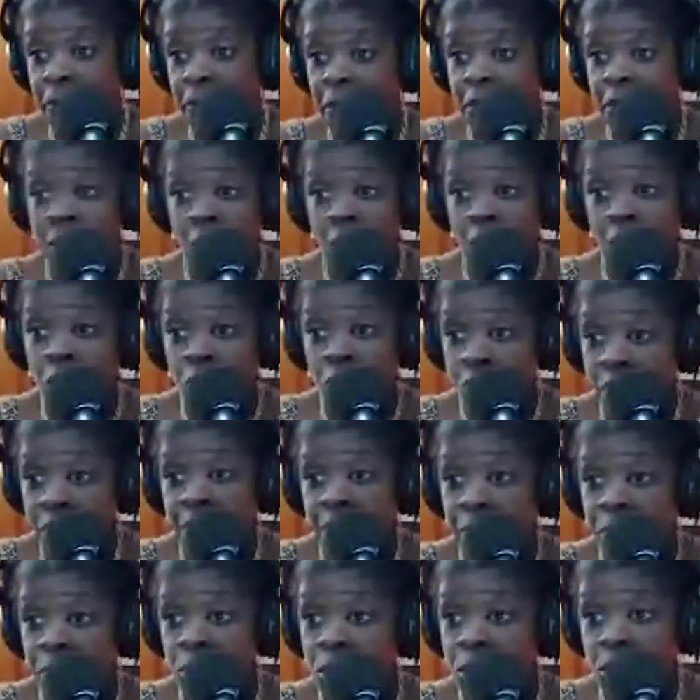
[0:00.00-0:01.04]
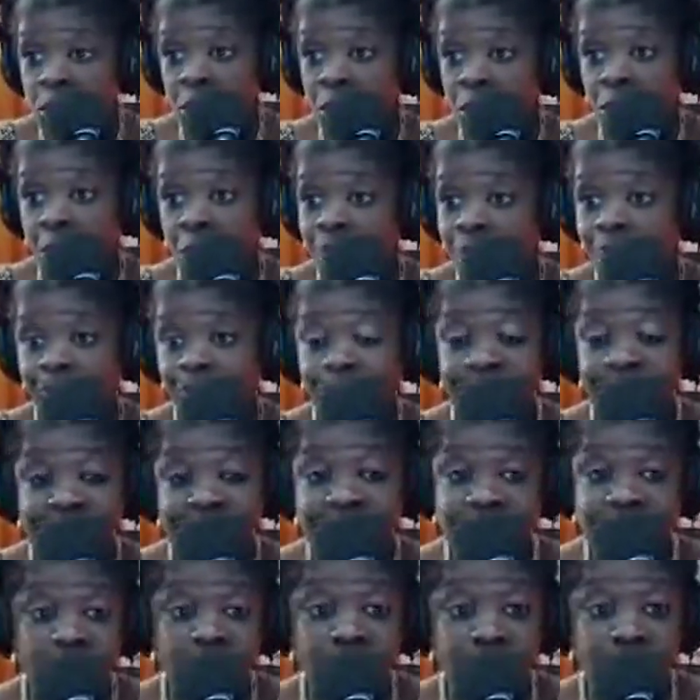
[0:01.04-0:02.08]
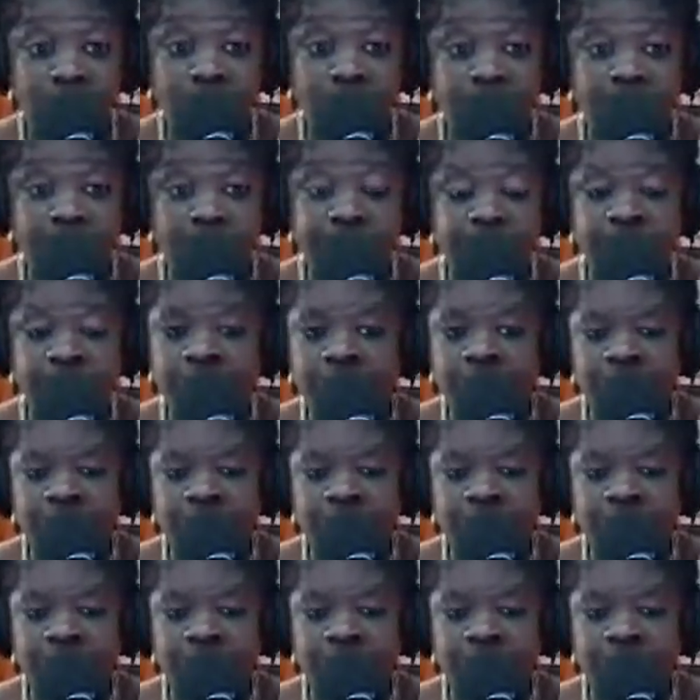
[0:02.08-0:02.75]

you know, crippled or messed up or whatever.